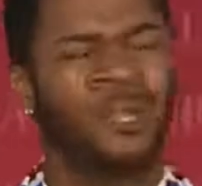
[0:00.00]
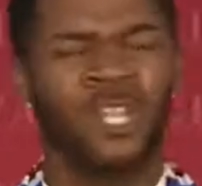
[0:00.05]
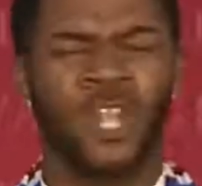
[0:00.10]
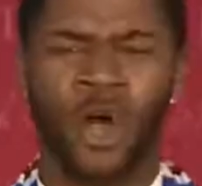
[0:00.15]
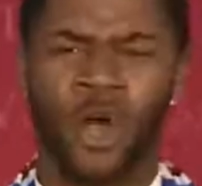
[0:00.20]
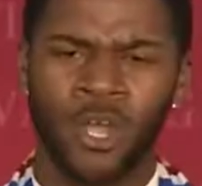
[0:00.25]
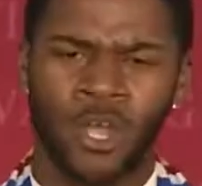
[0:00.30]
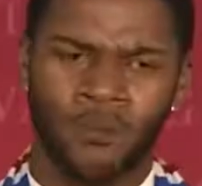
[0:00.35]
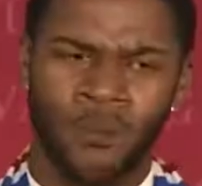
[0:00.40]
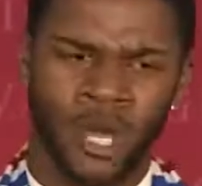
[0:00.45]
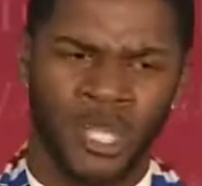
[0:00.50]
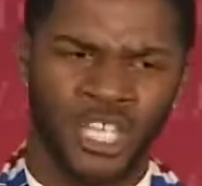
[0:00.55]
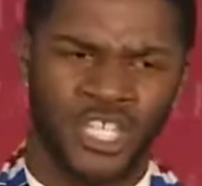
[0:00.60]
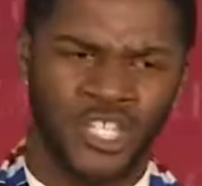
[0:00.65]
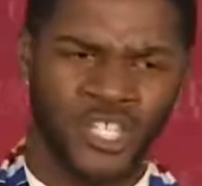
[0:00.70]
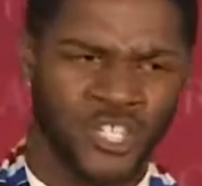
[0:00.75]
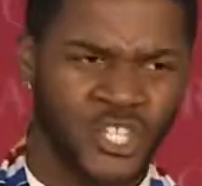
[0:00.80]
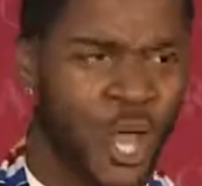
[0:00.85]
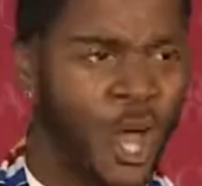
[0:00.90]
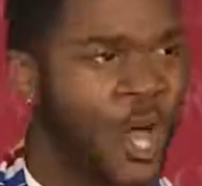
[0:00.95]
I belong
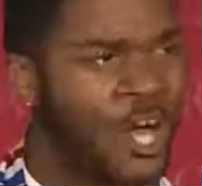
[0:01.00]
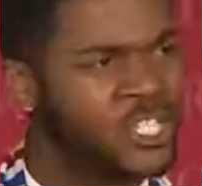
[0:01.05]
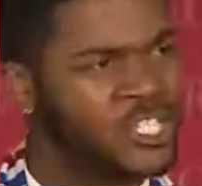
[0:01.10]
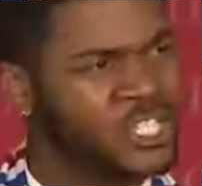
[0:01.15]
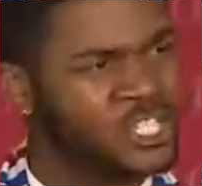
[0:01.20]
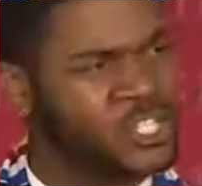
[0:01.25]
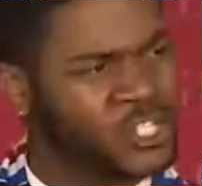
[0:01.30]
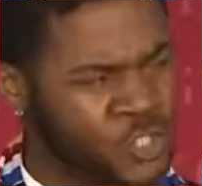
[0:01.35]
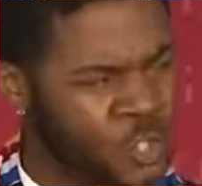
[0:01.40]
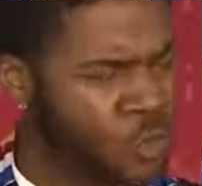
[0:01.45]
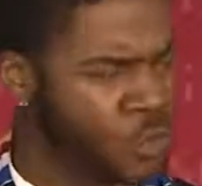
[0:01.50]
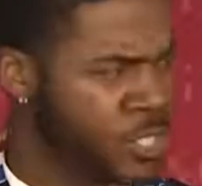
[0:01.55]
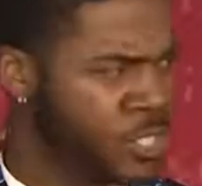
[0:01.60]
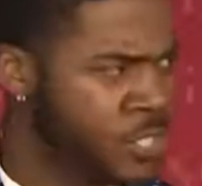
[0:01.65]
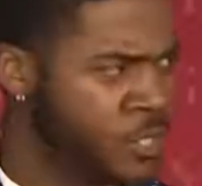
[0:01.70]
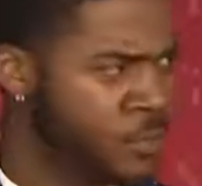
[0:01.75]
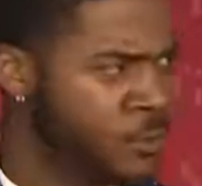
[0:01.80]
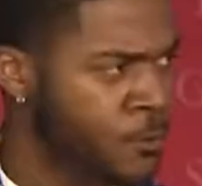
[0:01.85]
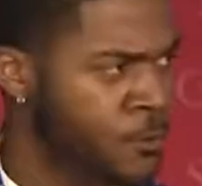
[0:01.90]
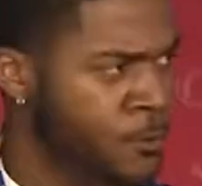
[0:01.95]
among the stars, and
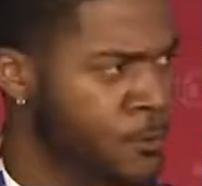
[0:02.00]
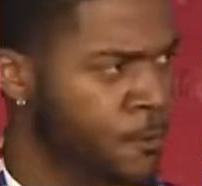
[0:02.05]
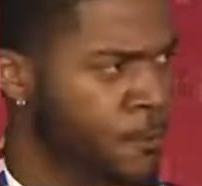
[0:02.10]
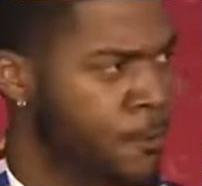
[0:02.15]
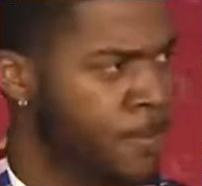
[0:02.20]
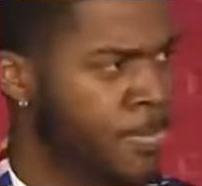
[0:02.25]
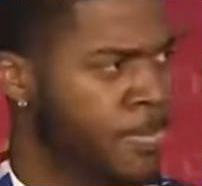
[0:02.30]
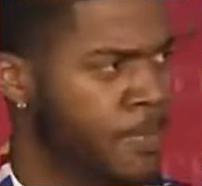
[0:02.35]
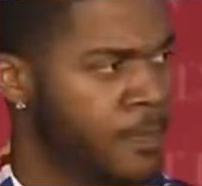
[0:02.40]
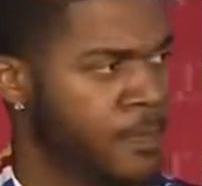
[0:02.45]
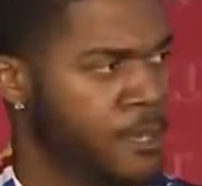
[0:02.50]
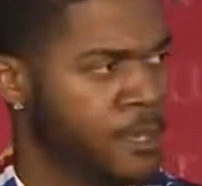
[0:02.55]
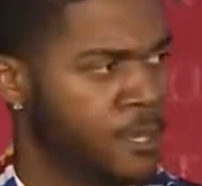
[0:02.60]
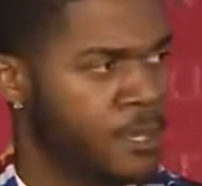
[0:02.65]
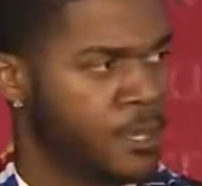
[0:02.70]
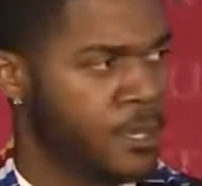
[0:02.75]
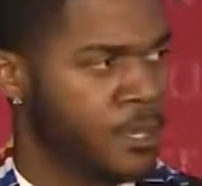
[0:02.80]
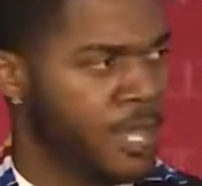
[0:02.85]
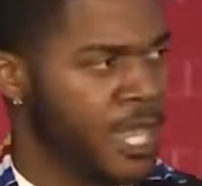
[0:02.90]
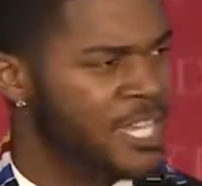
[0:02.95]
so do you.
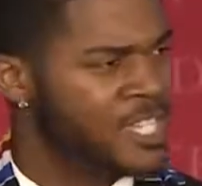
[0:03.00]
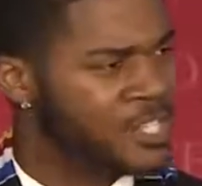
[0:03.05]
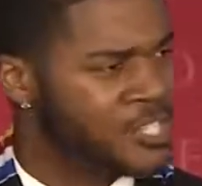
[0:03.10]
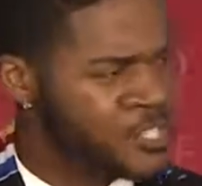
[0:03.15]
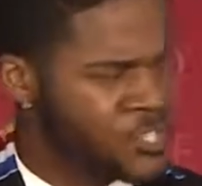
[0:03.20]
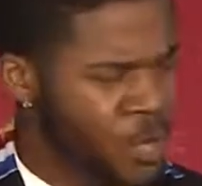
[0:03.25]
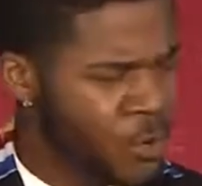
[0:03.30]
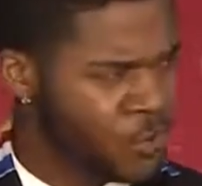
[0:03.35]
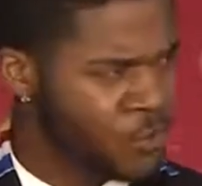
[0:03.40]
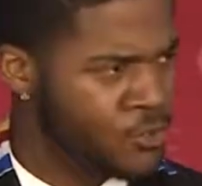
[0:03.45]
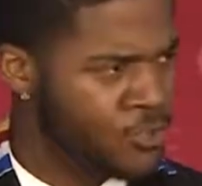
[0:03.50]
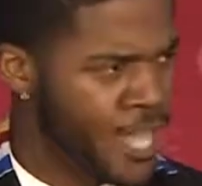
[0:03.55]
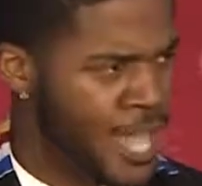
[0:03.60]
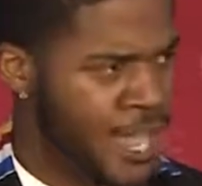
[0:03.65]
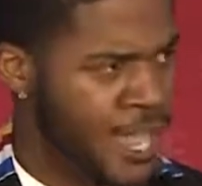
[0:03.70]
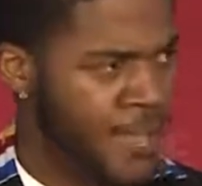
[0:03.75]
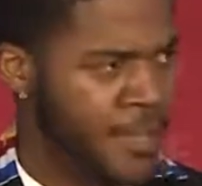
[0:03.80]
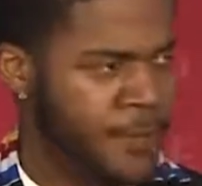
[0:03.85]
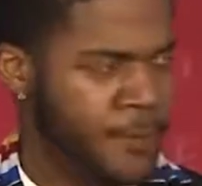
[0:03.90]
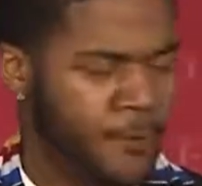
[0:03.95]
And so do
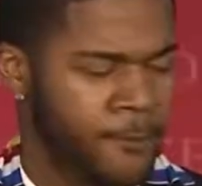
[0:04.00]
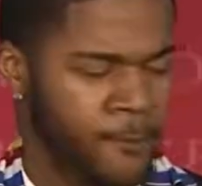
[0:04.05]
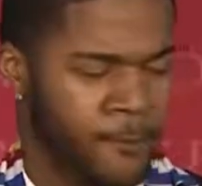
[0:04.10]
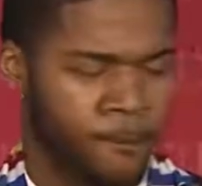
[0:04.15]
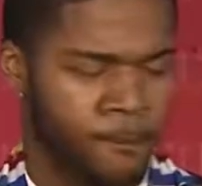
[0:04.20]
they.